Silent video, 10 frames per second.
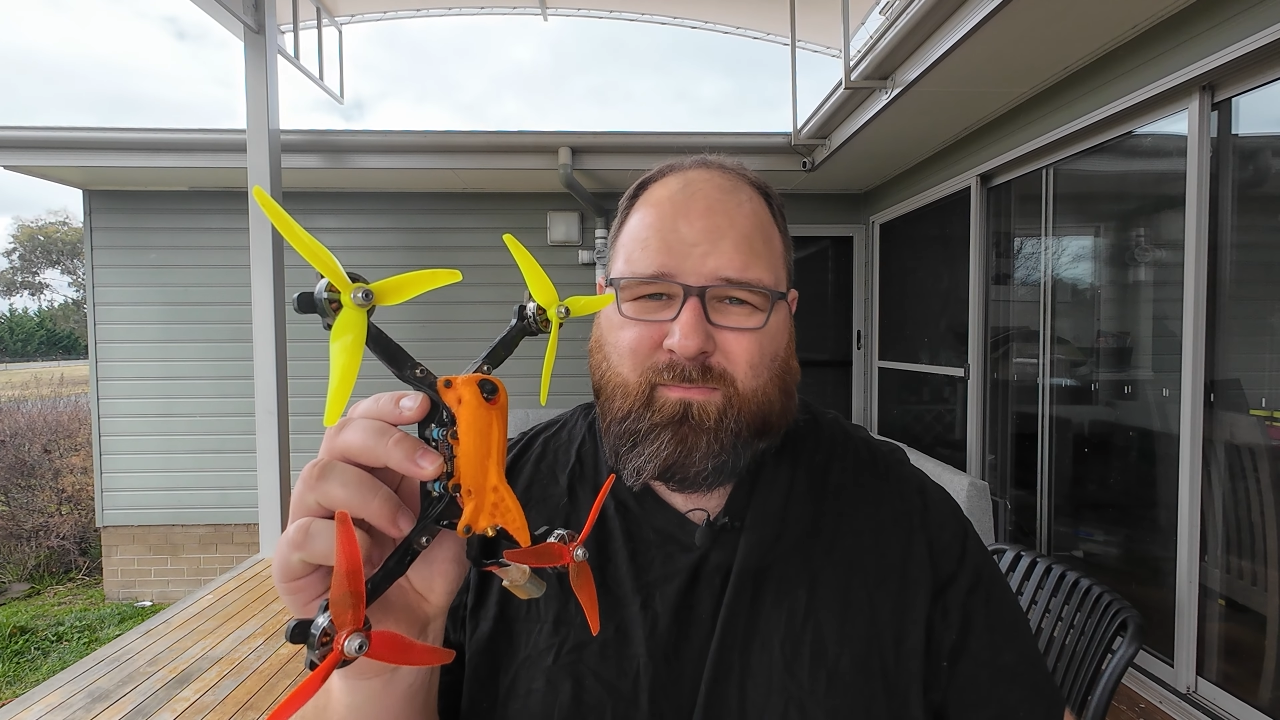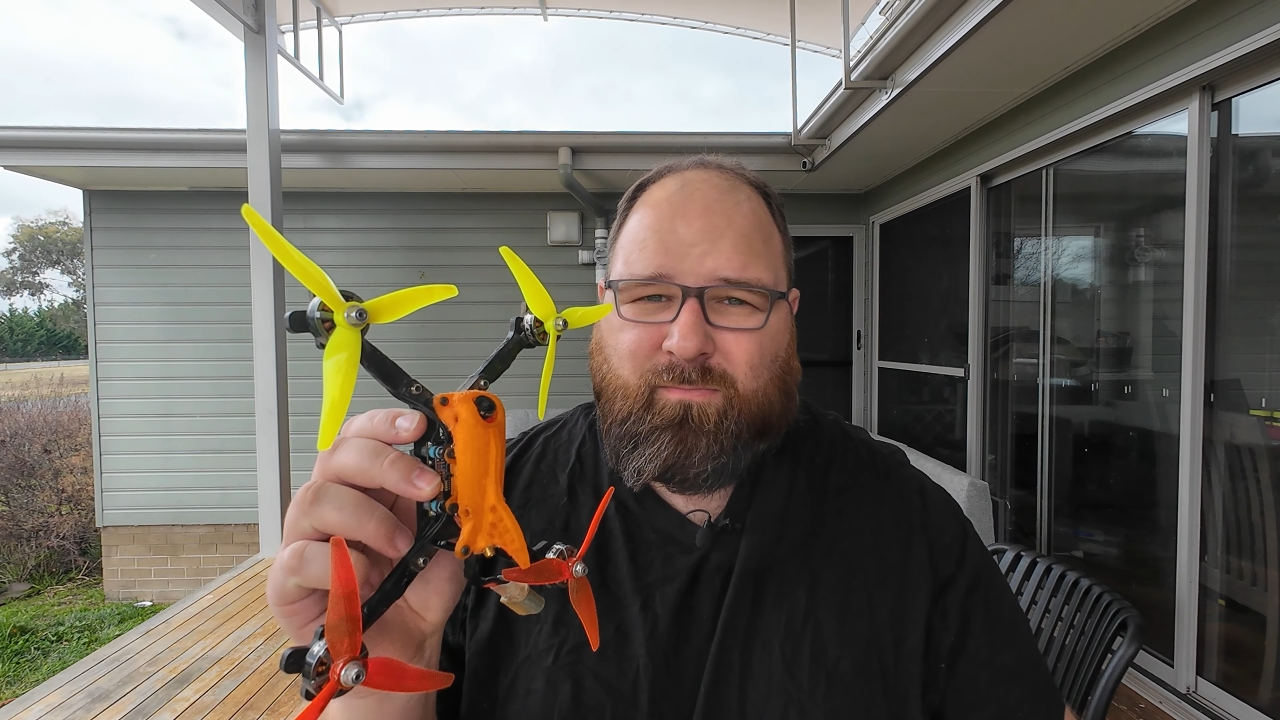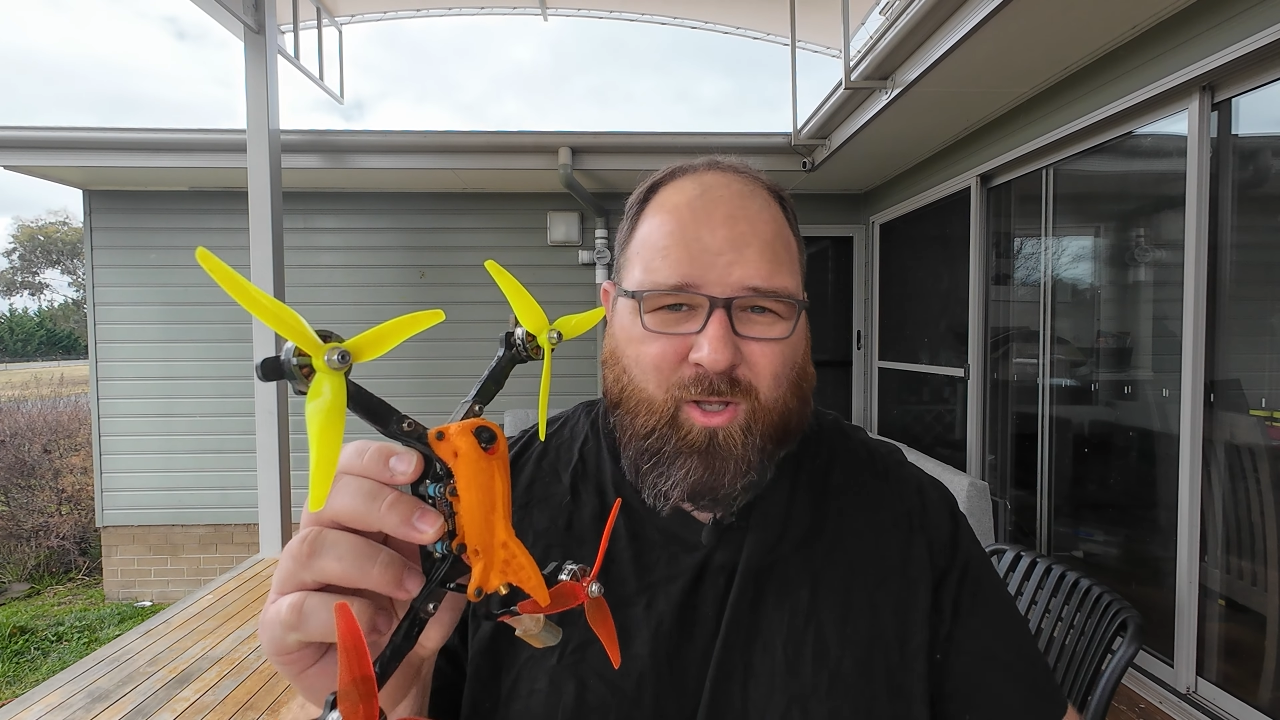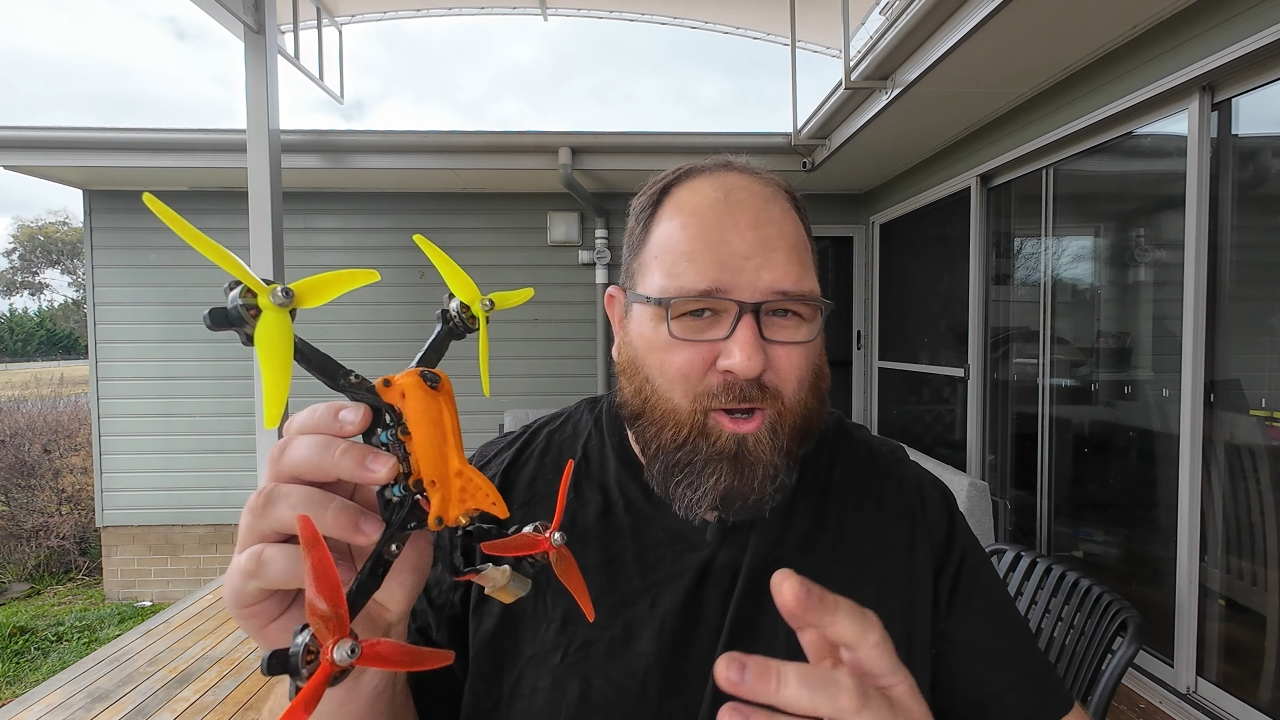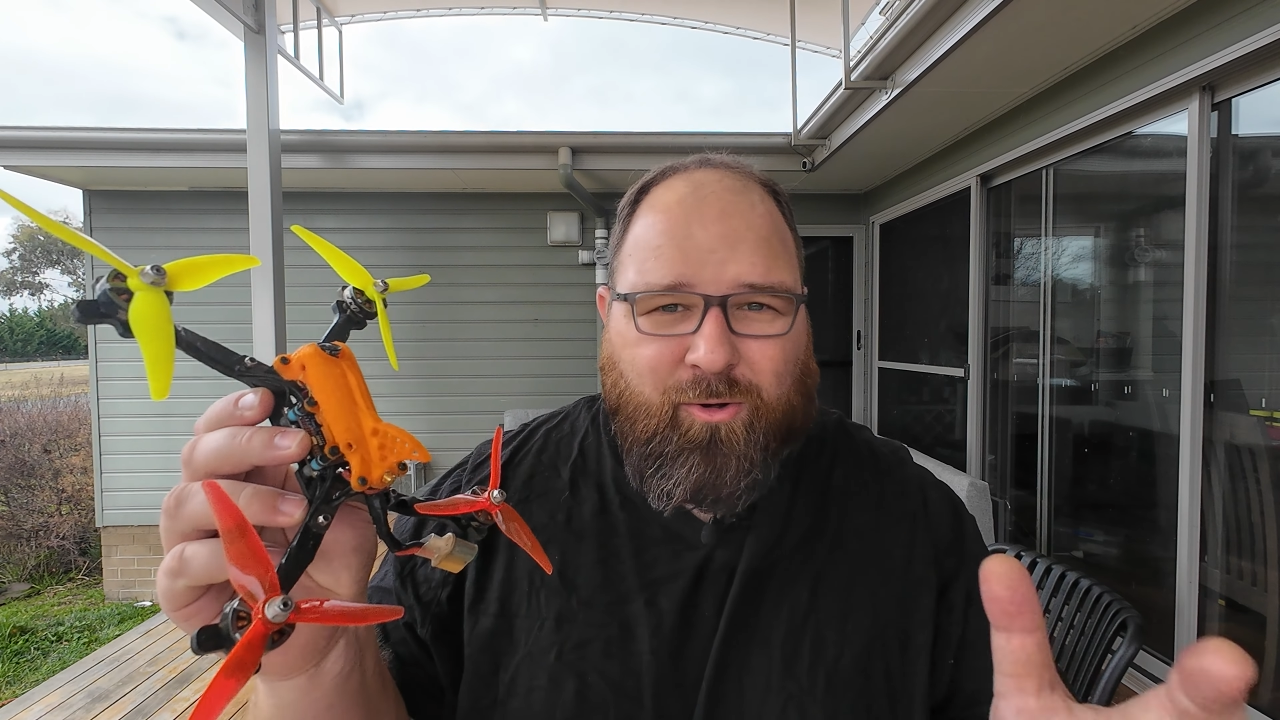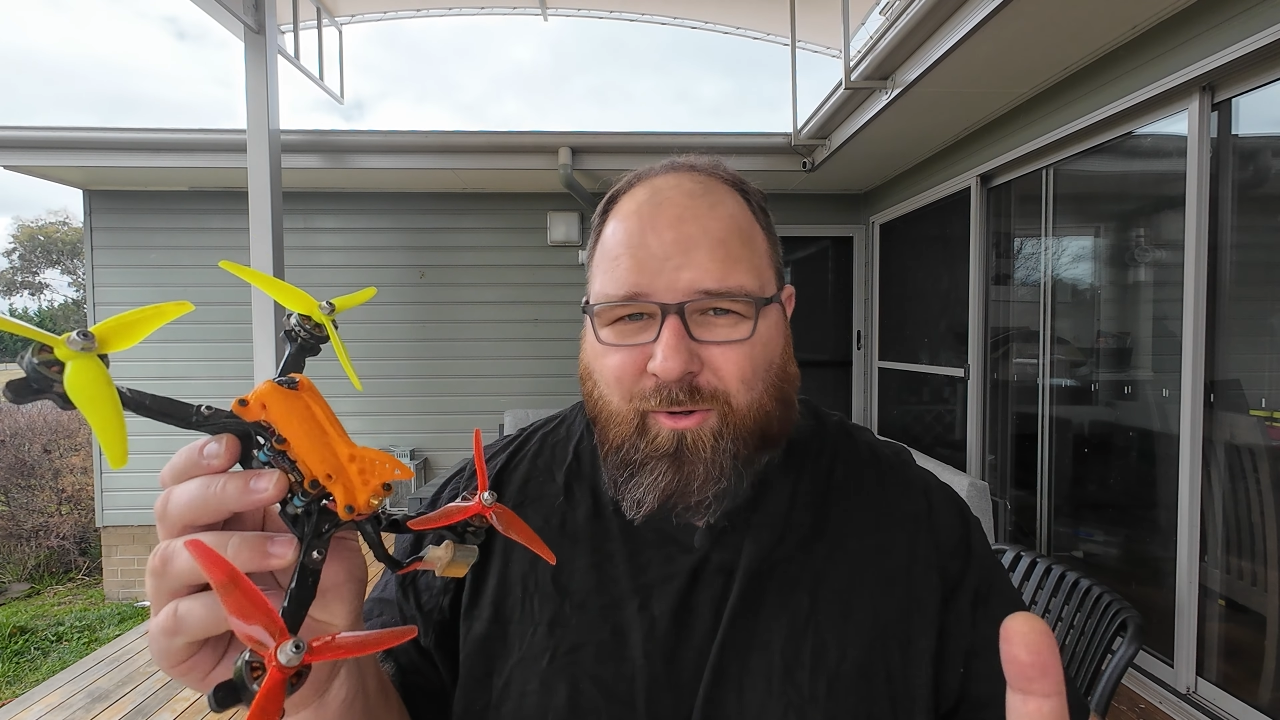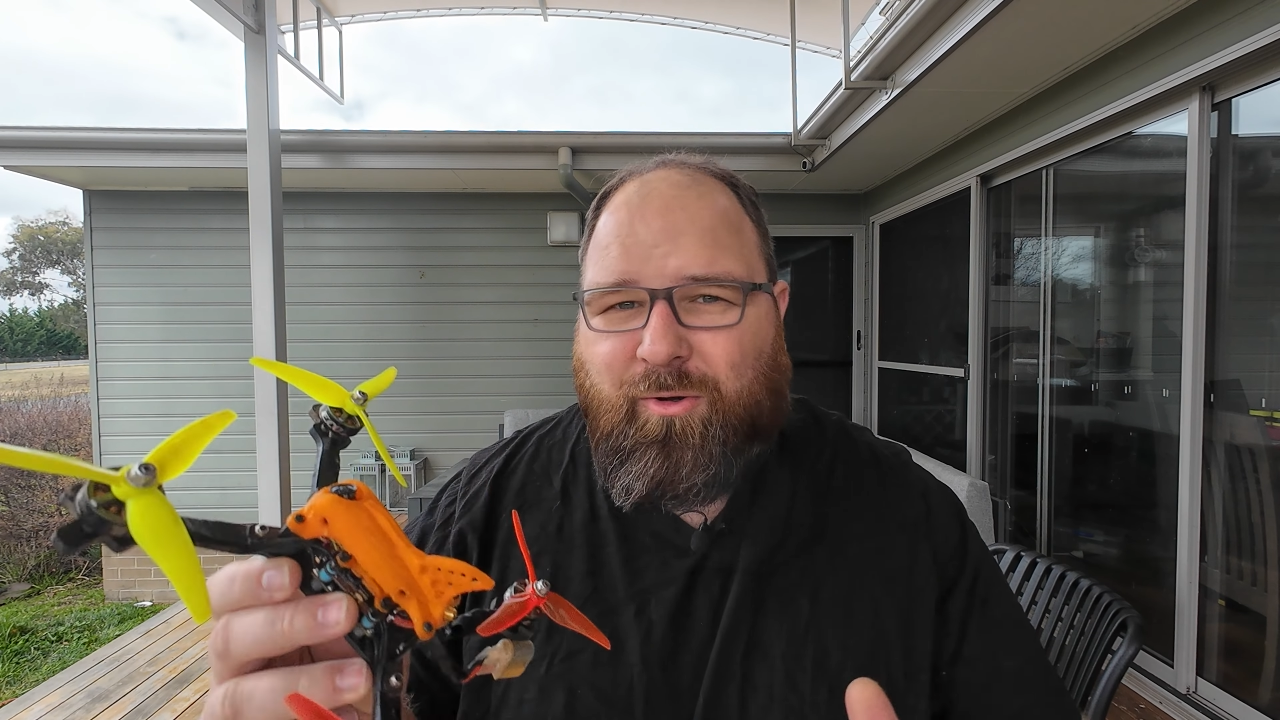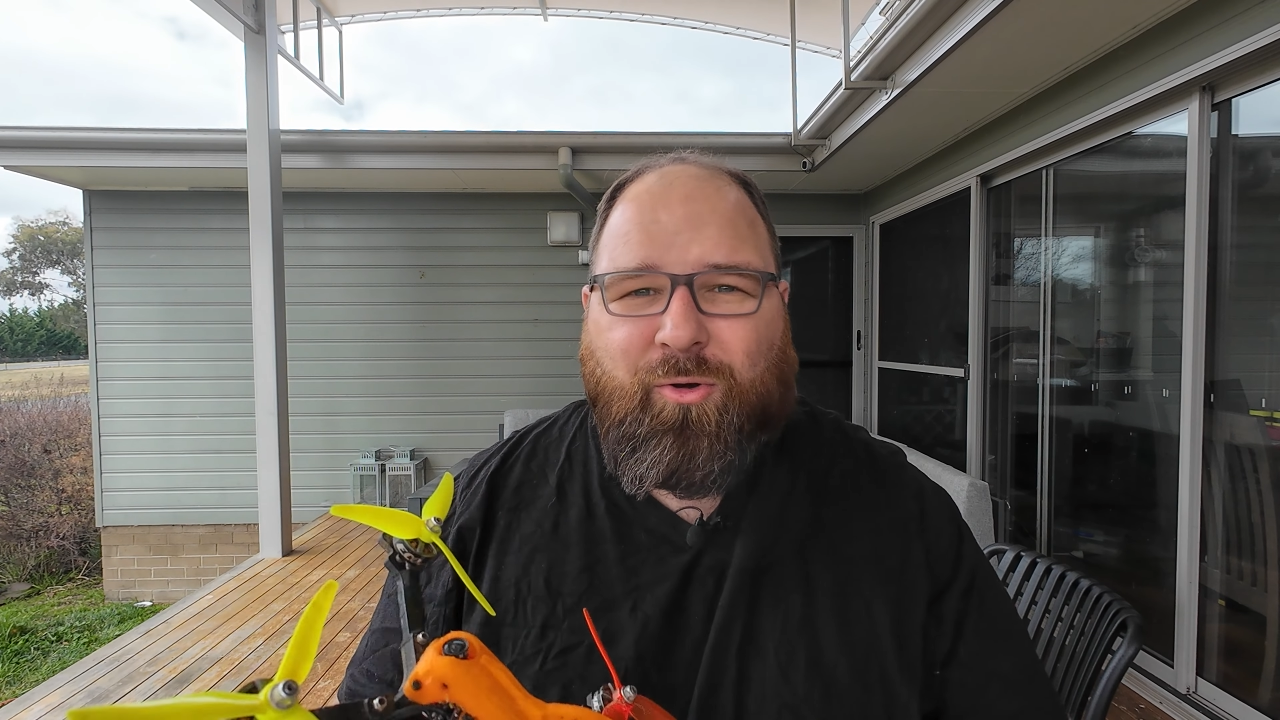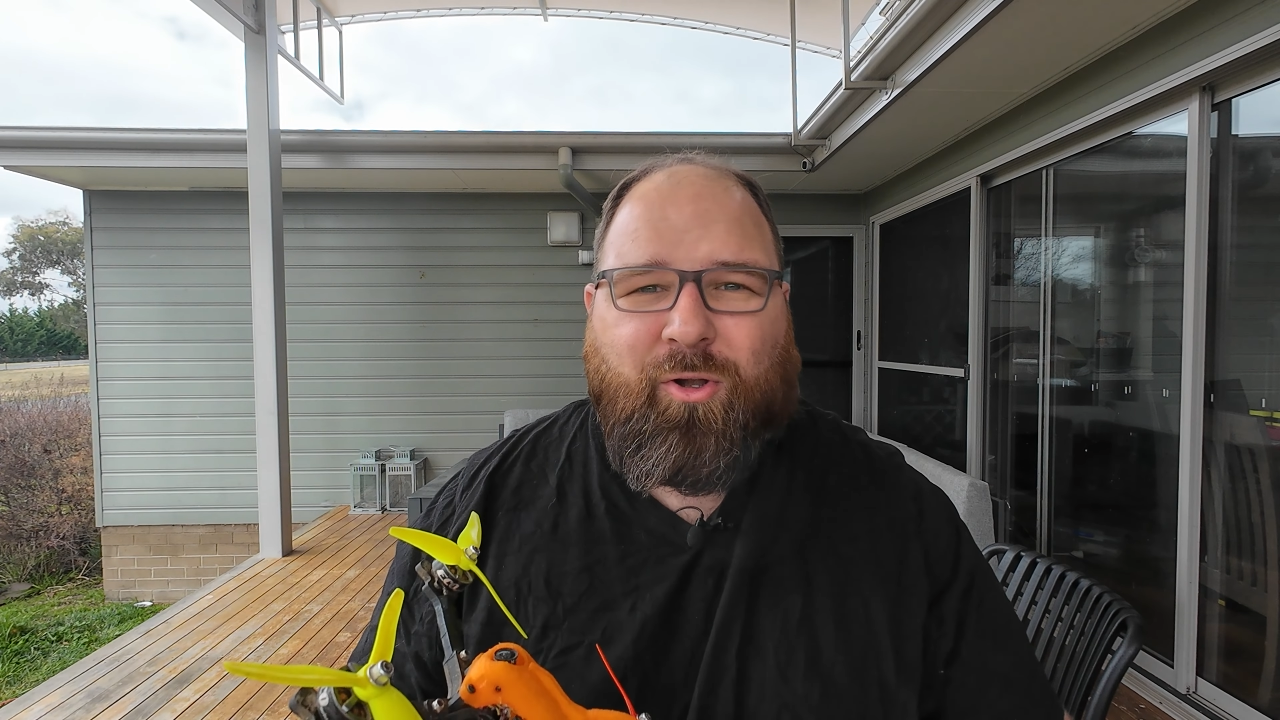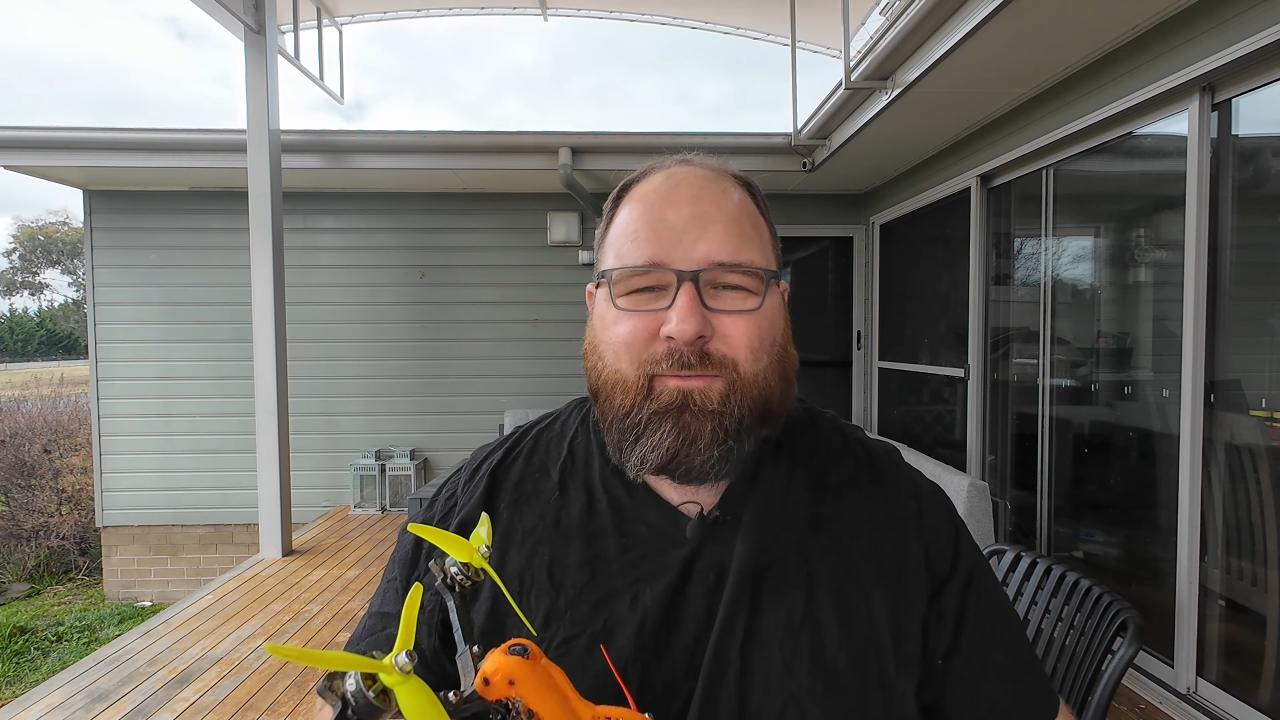No, not